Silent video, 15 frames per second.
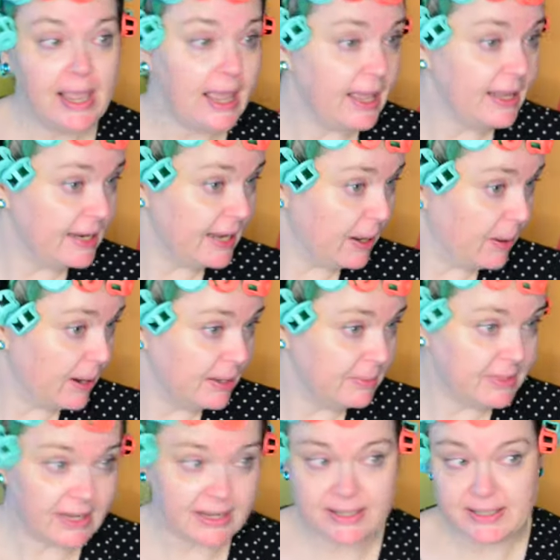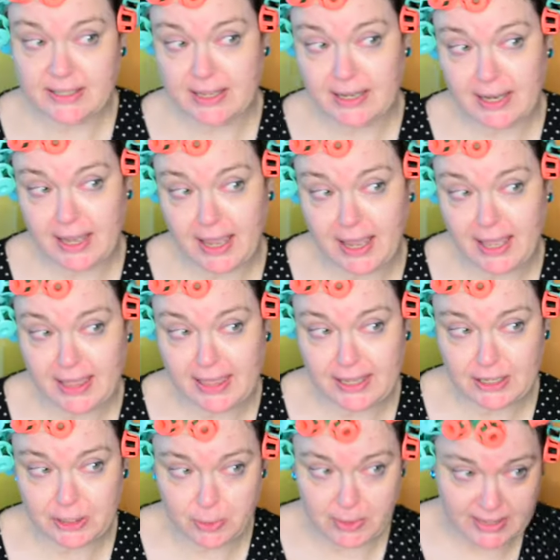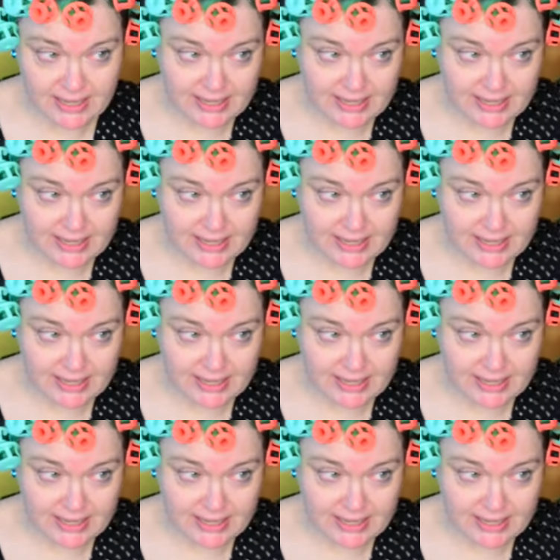and now I'm testing these one.